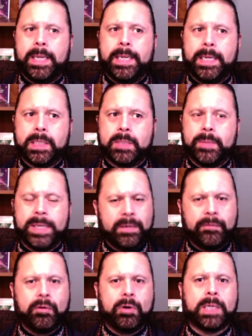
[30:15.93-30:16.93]
he is
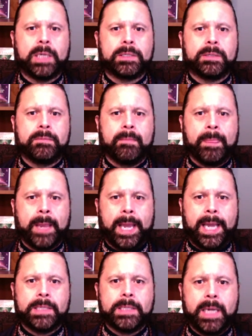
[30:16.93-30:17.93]
speaking for us
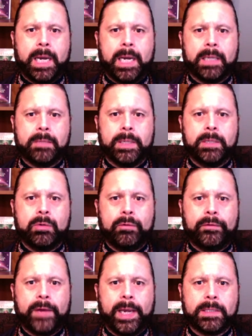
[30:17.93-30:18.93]
as the Atman who
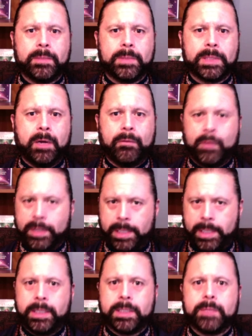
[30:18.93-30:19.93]
finds himself
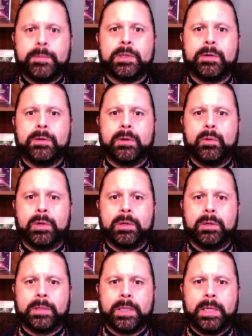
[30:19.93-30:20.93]
within this material
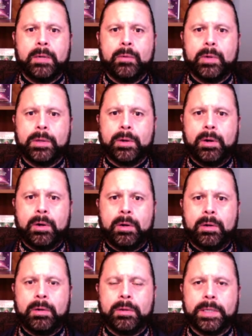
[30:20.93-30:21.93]
world with
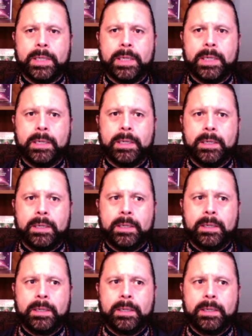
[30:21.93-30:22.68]
all the